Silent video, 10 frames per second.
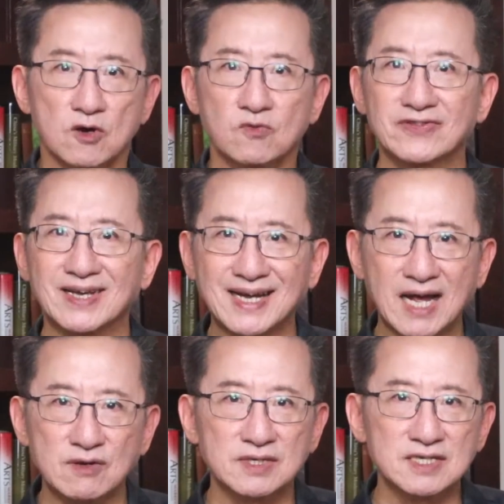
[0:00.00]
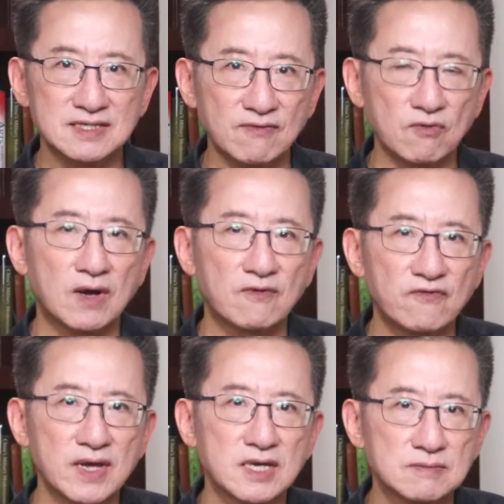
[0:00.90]
with the County Civil
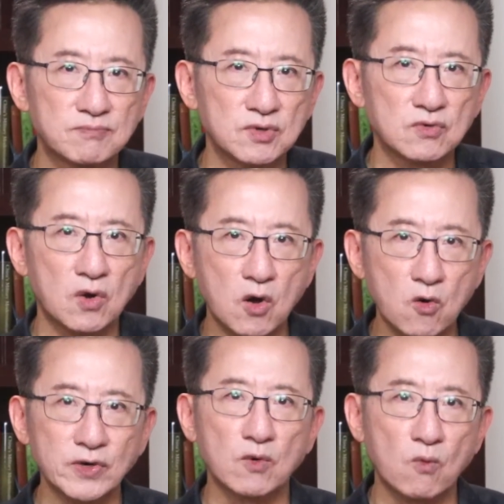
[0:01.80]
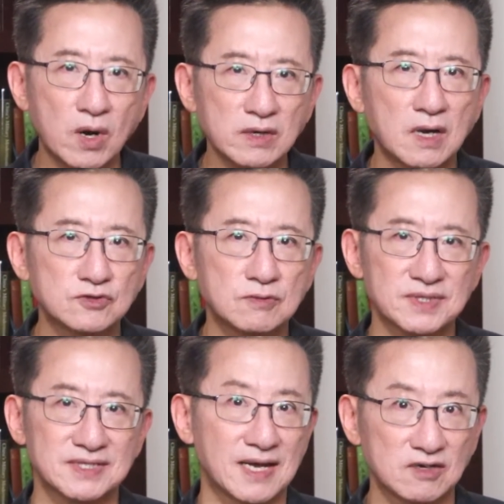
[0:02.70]
Affairs Bureau holding
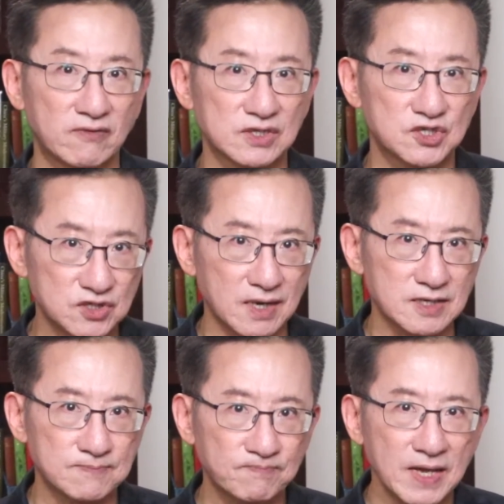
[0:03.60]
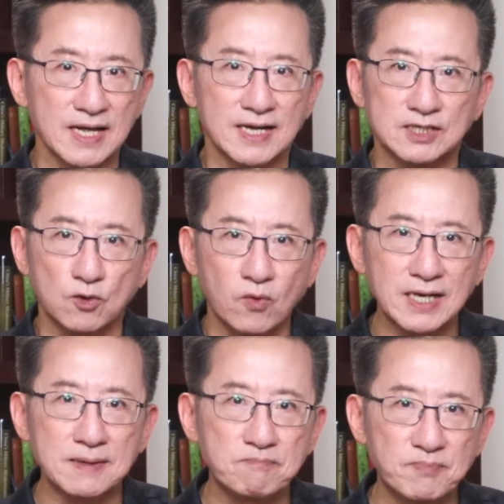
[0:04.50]
100% of the shares. The
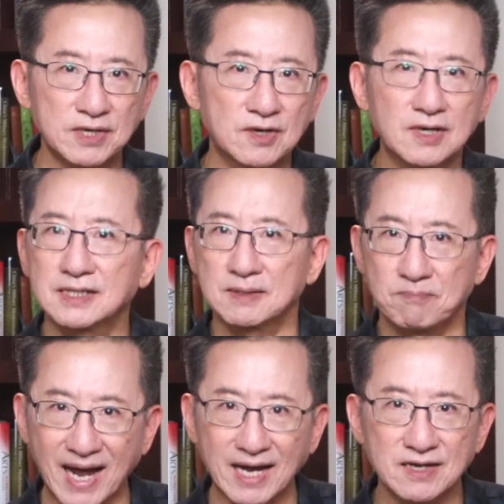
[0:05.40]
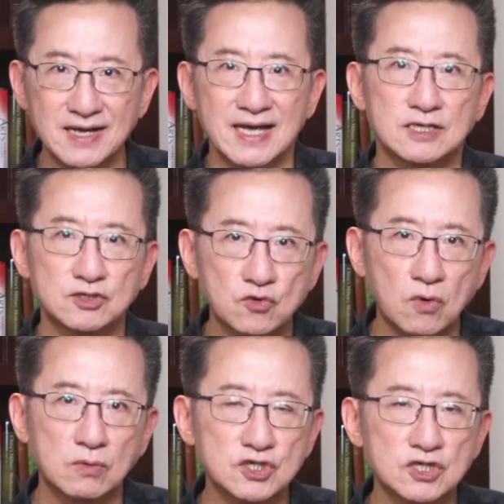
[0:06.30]
winning bidder, the buyer, is
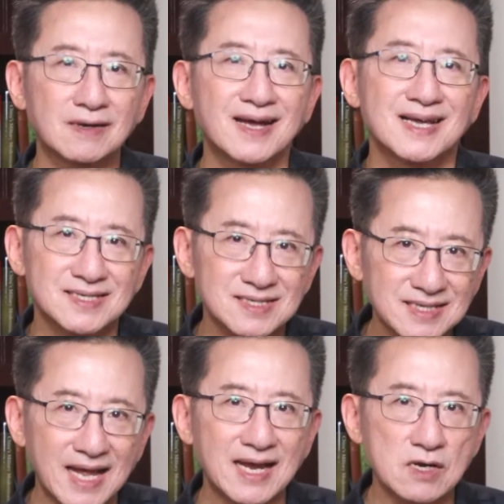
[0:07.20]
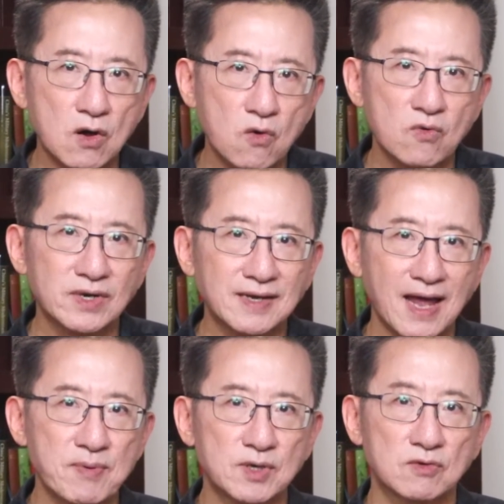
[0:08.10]
Rongsheng State-Owned
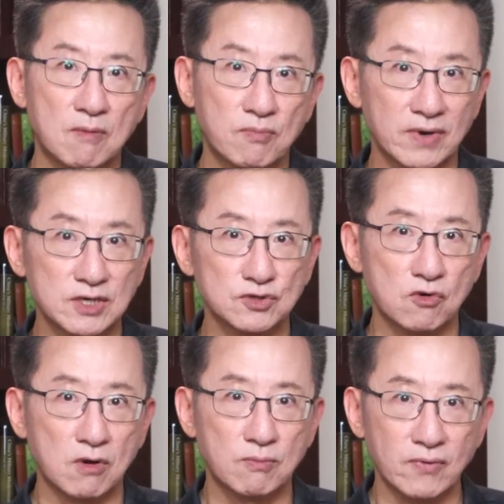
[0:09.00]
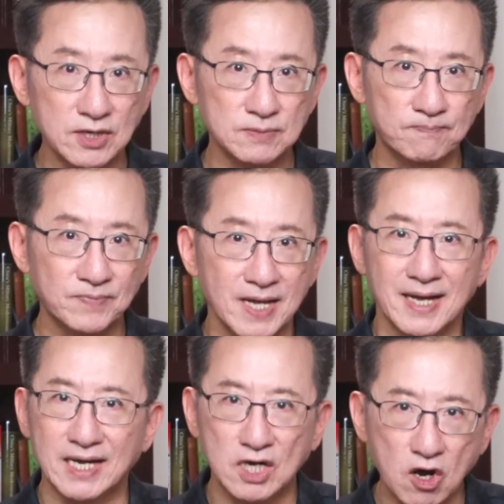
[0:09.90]
Capital Operation Corporation,
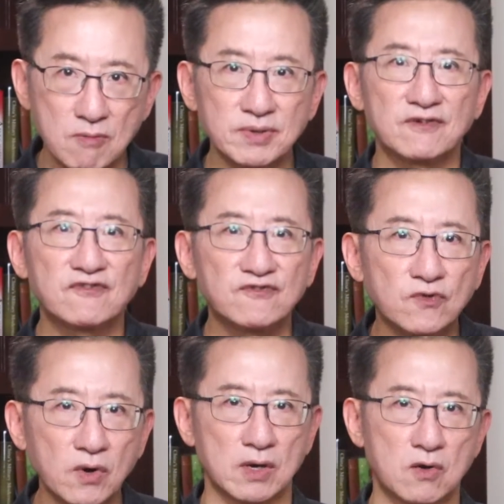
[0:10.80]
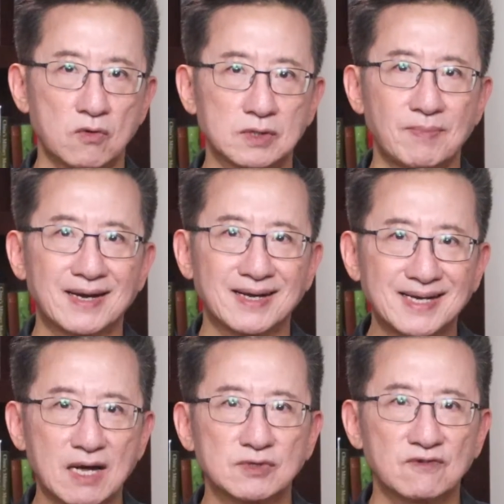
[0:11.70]
a company fully owned by the
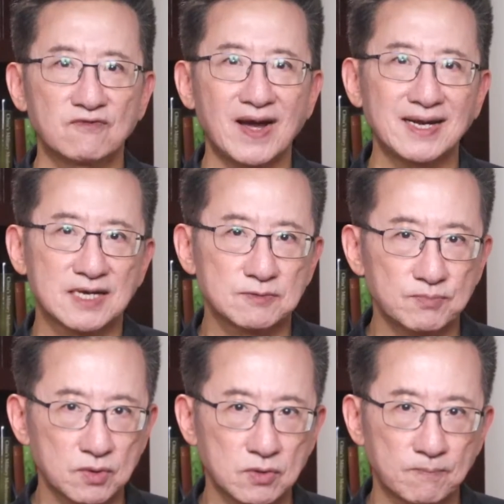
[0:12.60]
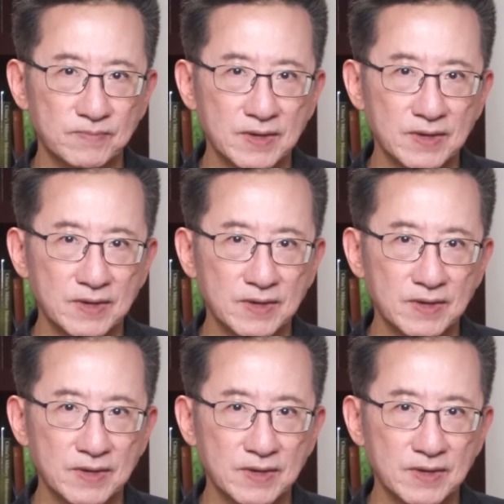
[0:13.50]
County Finance Bureau.